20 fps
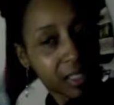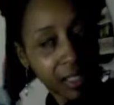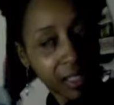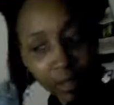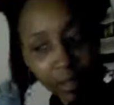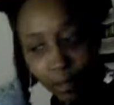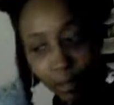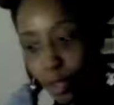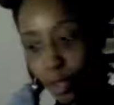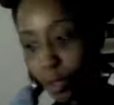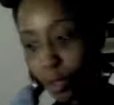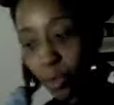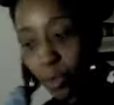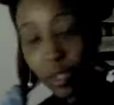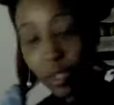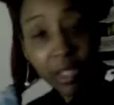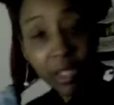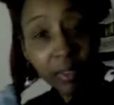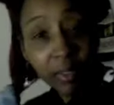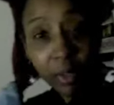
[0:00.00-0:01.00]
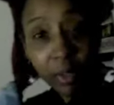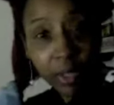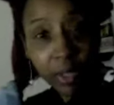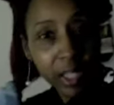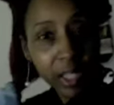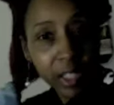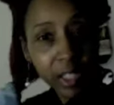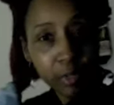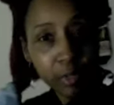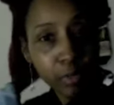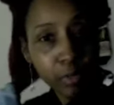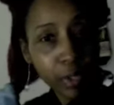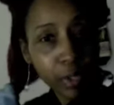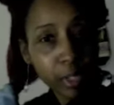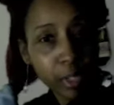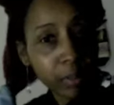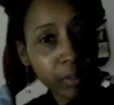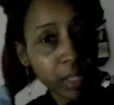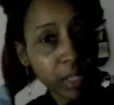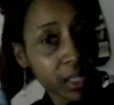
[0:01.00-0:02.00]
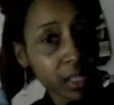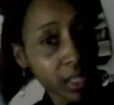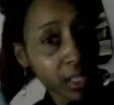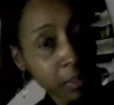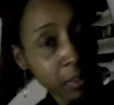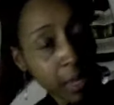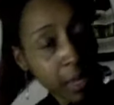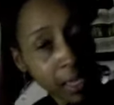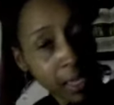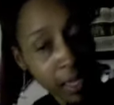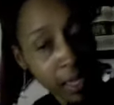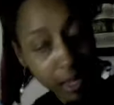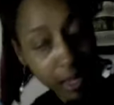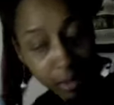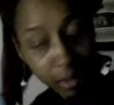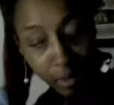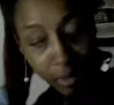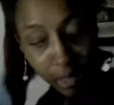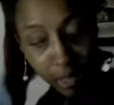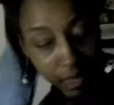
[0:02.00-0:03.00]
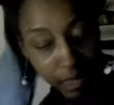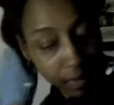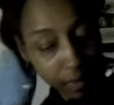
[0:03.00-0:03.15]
I'm sure I'm gonna have all kinds of green bits in my hair, but